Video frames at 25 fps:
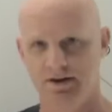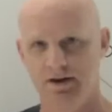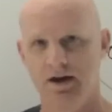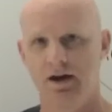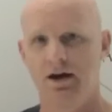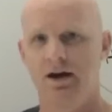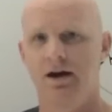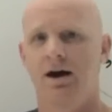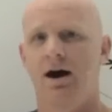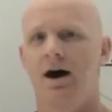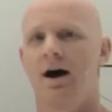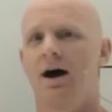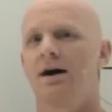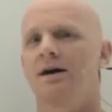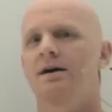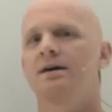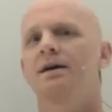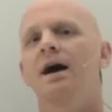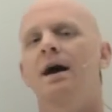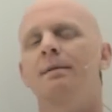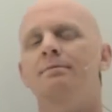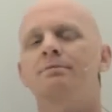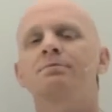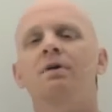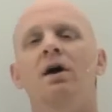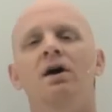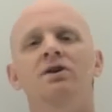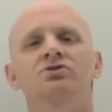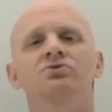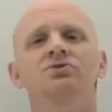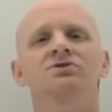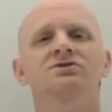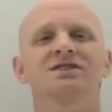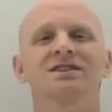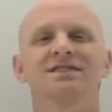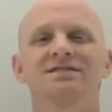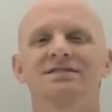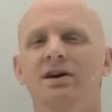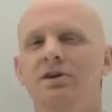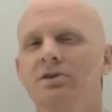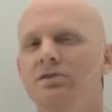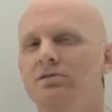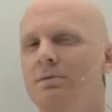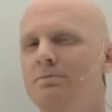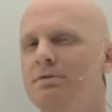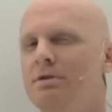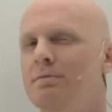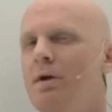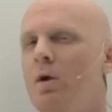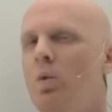And uh, Hammond postulate is going to tell you
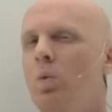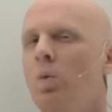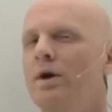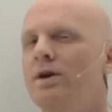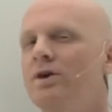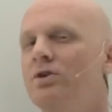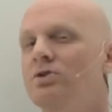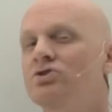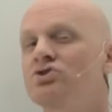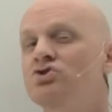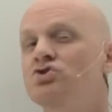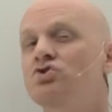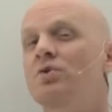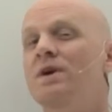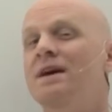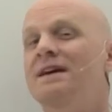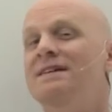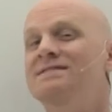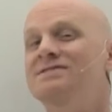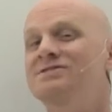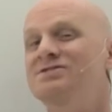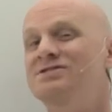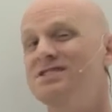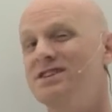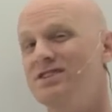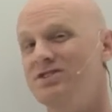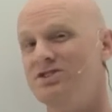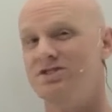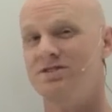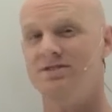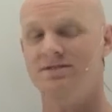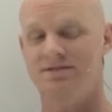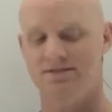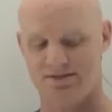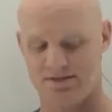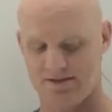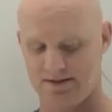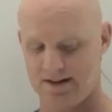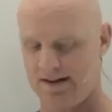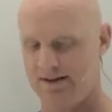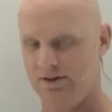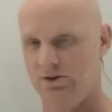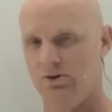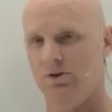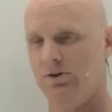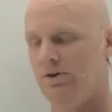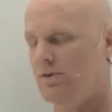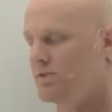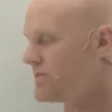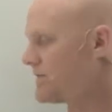something about what your transition state
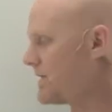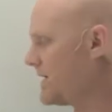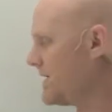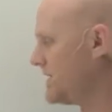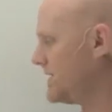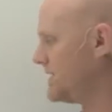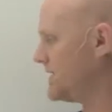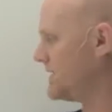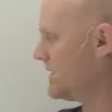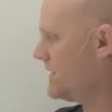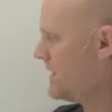looks like.